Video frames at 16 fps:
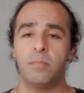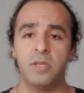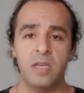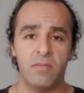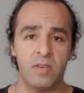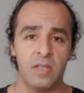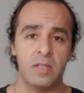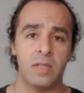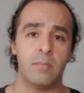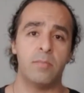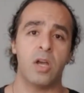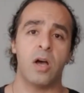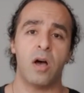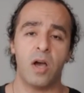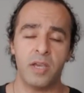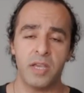giving them the
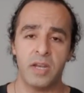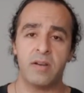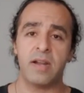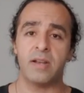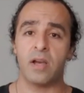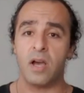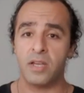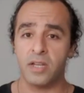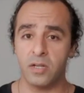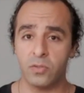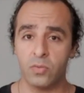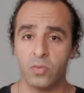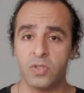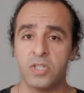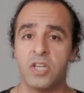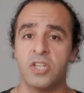higher and higher
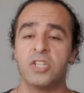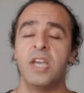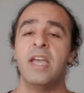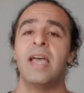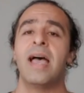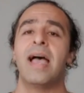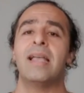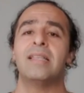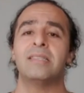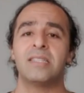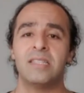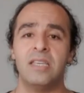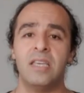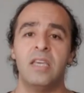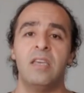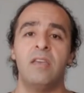dosage and
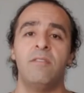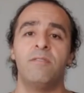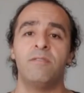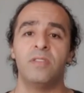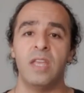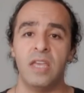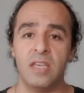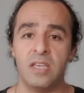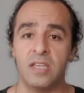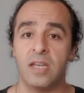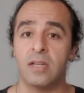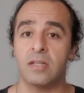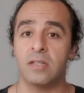see if they can